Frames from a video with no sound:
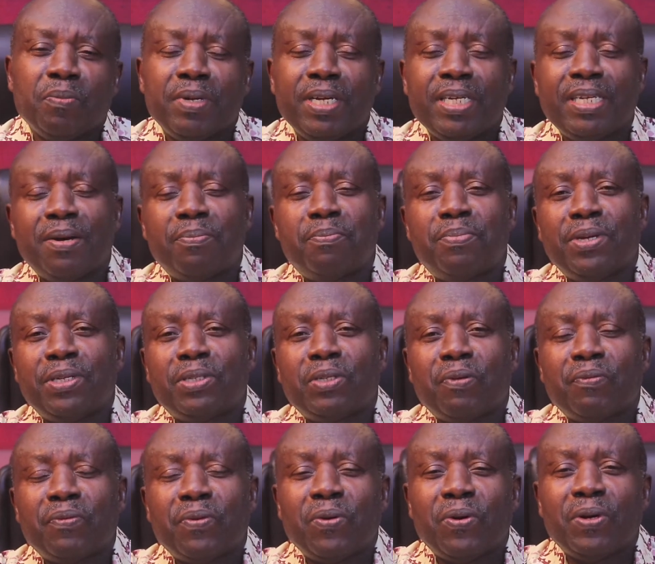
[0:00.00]
May the peace
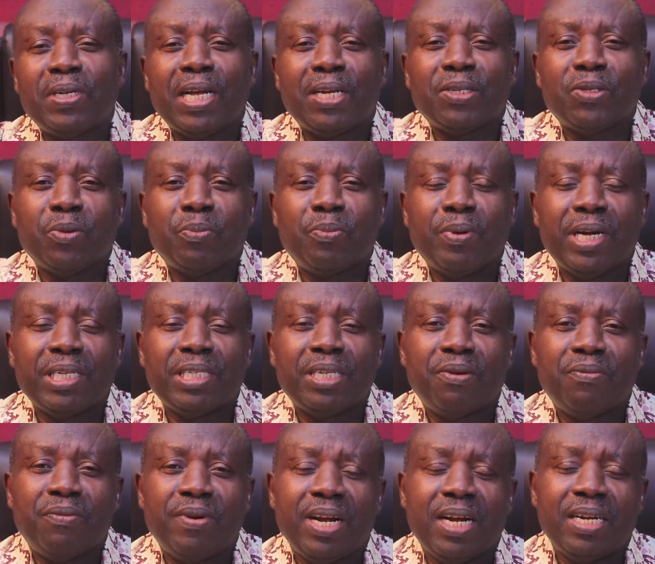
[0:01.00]
of God that surpasses
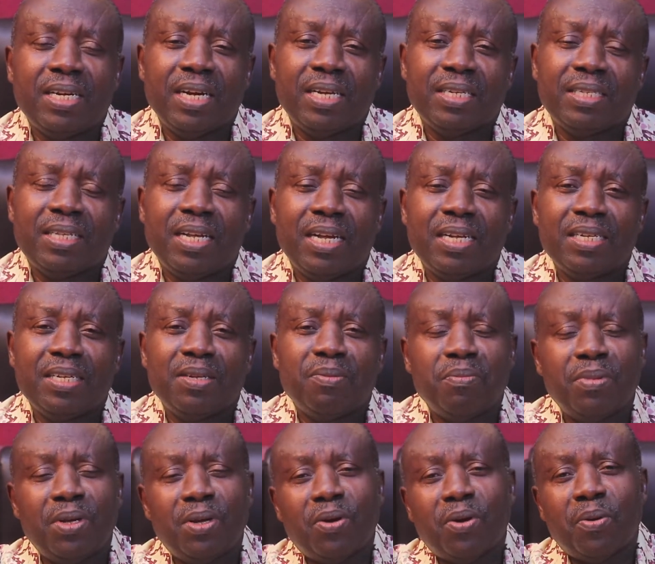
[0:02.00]
every understanding
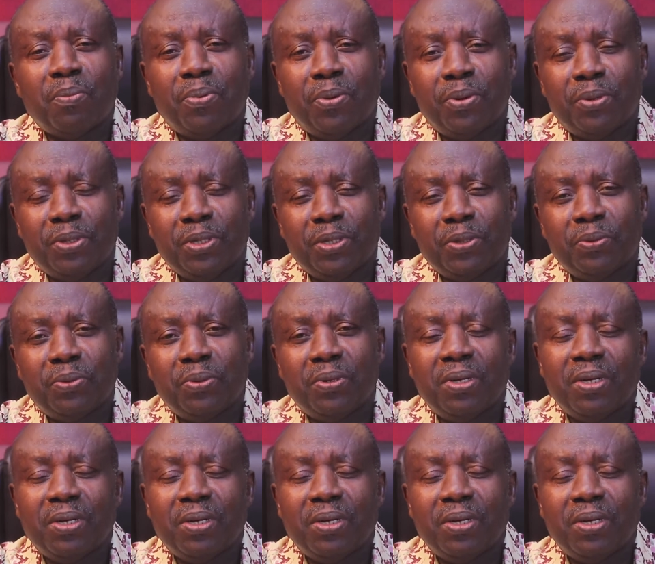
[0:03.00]
be upon you.